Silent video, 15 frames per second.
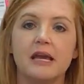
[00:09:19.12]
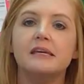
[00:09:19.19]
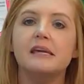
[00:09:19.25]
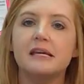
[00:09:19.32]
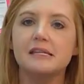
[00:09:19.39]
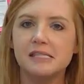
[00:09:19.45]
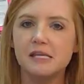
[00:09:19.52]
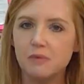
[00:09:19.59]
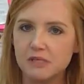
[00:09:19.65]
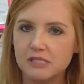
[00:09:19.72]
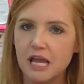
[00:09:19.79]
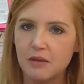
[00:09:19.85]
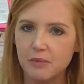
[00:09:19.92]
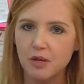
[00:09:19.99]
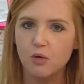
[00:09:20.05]
Yes, it would
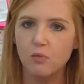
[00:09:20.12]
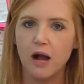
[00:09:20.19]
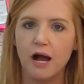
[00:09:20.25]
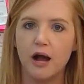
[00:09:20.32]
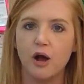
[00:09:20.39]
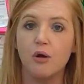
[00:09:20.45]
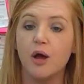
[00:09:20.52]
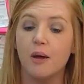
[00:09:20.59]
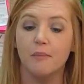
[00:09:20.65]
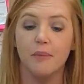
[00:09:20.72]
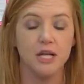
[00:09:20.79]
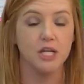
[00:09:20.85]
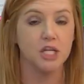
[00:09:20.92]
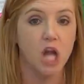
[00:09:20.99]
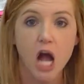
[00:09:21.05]
take me a while,
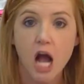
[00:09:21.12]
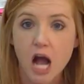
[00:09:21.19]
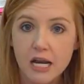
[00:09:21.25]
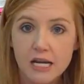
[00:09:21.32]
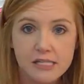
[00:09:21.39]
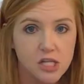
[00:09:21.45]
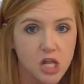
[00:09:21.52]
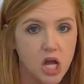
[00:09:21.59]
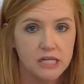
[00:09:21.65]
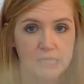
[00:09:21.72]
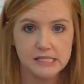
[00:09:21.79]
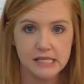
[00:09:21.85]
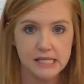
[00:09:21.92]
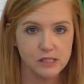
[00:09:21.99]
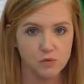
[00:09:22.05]
but not as long
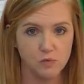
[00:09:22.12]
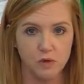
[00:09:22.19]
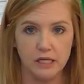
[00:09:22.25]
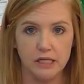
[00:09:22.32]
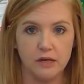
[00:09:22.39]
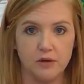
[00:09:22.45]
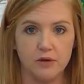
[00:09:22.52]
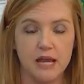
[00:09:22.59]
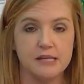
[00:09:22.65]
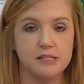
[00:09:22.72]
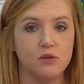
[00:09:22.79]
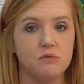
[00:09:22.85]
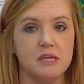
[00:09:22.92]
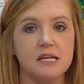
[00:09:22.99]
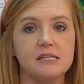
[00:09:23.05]
as this one. Okay,
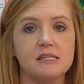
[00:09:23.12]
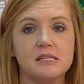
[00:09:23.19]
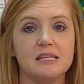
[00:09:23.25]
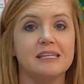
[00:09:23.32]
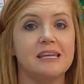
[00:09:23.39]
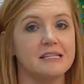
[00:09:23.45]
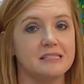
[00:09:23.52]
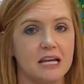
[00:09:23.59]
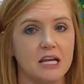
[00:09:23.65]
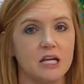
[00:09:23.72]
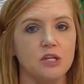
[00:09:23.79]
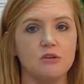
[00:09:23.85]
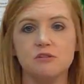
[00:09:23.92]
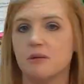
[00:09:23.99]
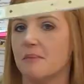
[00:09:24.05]
so this, yes, I
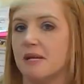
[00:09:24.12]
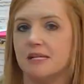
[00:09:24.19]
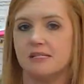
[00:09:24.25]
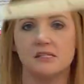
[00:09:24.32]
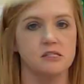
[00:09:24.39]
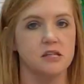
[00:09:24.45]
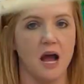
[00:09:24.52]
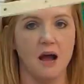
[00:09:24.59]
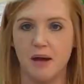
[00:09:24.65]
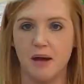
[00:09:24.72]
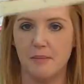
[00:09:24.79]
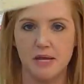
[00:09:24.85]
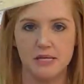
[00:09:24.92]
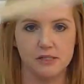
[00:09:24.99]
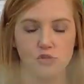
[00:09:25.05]
could use it, but it's not my
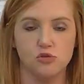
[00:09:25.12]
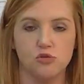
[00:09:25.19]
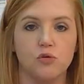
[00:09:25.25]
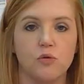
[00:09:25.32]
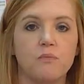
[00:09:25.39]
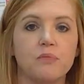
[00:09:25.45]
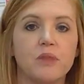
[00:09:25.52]
best tool.